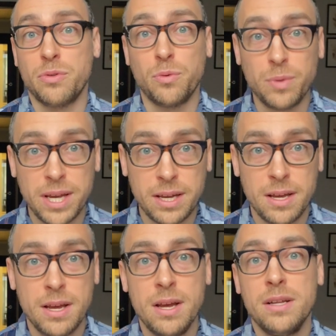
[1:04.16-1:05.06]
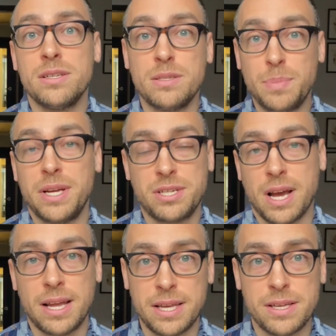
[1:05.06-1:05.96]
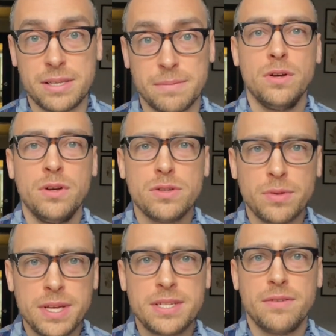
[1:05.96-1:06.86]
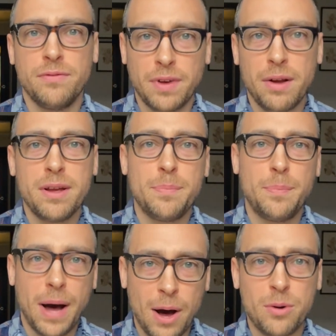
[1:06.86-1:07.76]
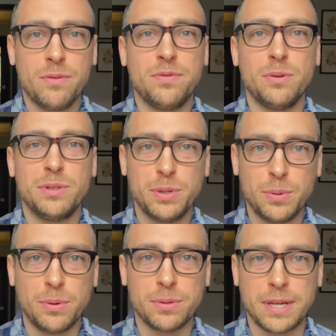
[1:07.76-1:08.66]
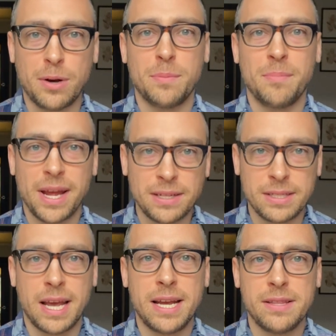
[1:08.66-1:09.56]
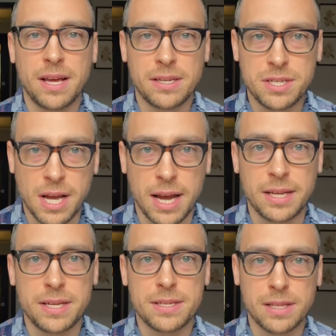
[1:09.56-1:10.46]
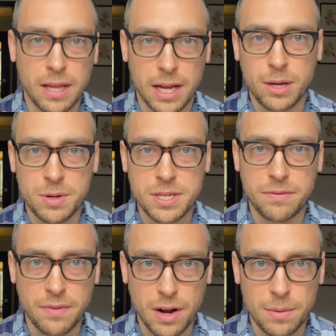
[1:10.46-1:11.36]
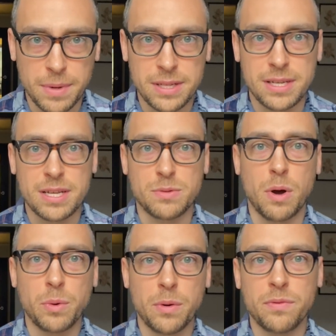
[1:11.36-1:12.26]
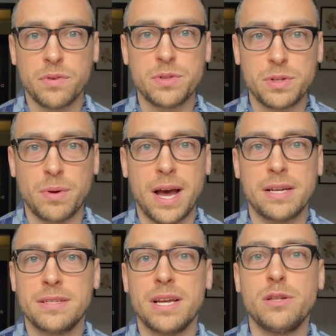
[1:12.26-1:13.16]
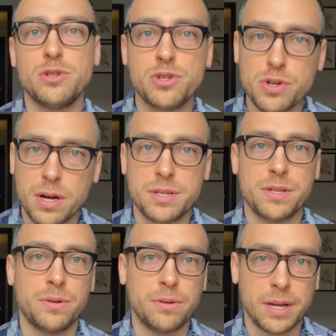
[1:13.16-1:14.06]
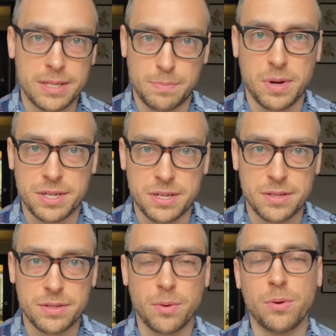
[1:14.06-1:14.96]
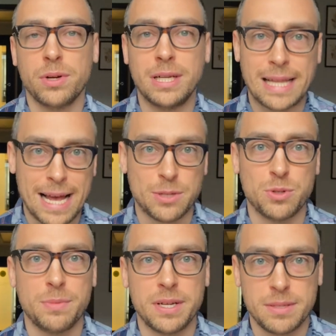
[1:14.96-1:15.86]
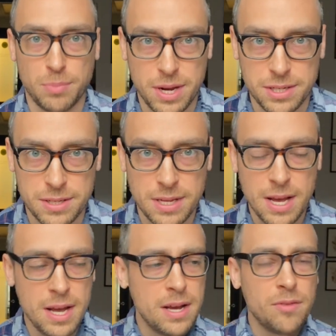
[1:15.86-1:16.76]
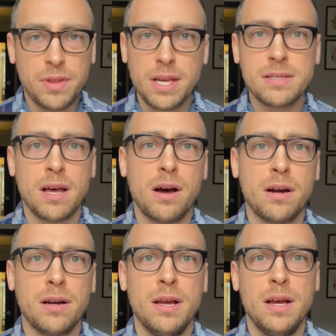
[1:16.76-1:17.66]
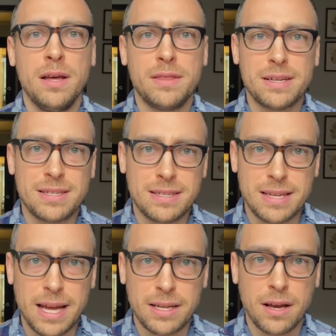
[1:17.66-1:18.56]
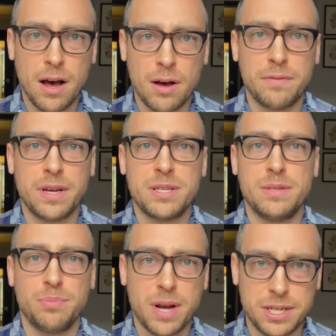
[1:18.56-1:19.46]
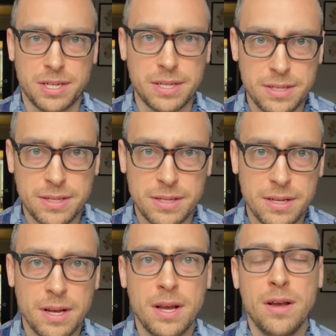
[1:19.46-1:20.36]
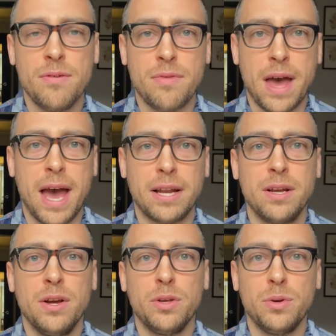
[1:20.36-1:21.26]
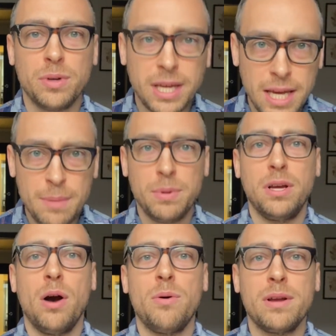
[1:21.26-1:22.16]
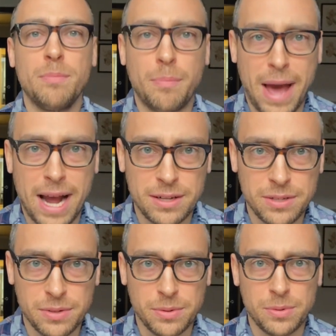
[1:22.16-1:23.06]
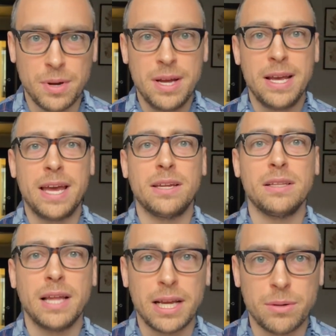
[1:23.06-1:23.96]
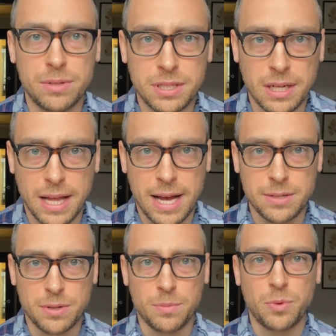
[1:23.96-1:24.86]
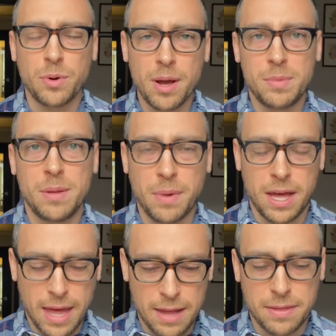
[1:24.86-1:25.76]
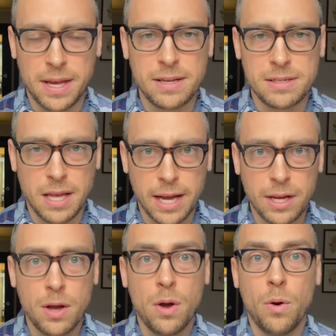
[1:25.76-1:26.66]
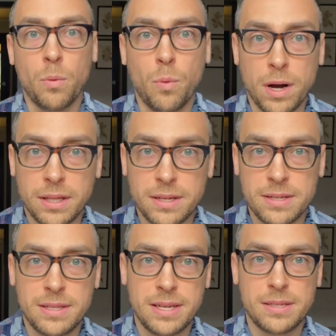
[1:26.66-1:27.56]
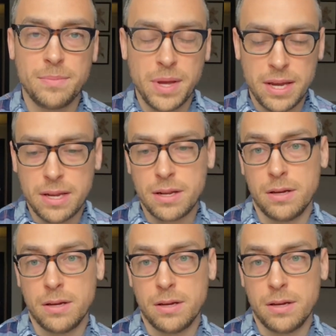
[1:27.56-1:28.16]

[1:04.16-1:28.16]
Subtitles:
week to speak Chinese. So this very powerful tool to help maintain that Chinese language environment is what we refer to as instructional expressions or classroom expressions. These are the set of expressions that you keep going back to in a language classroom. What do I mean by that? Things like, what does this mean?